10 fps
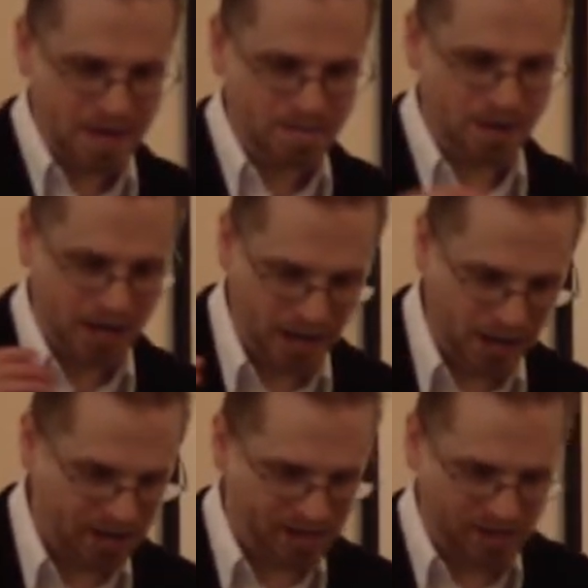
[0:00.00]
But
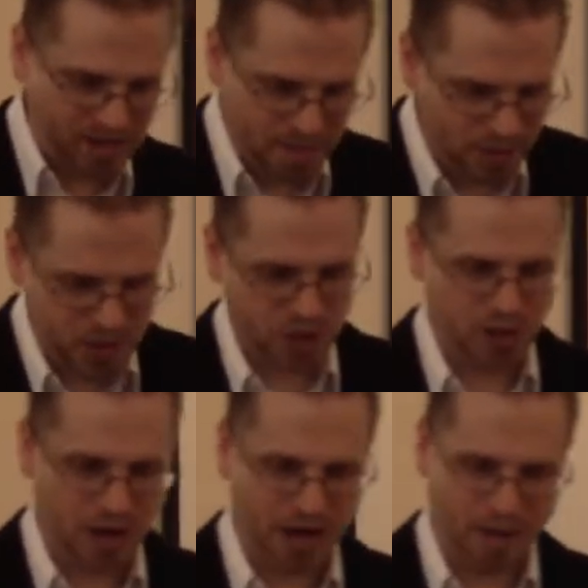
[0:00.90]
a, a, number
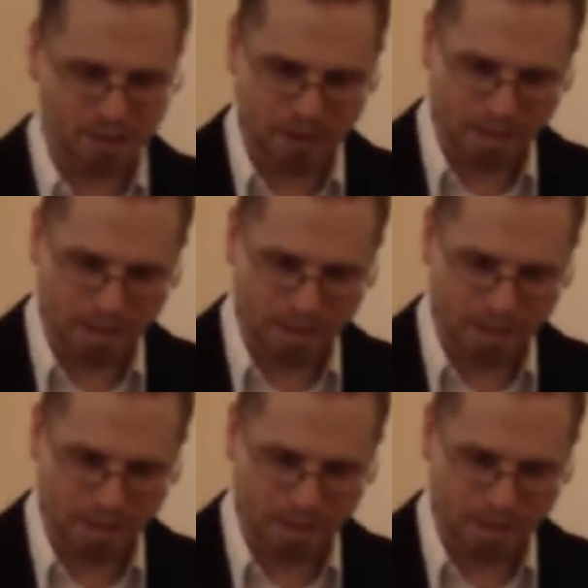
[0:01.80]
two, a,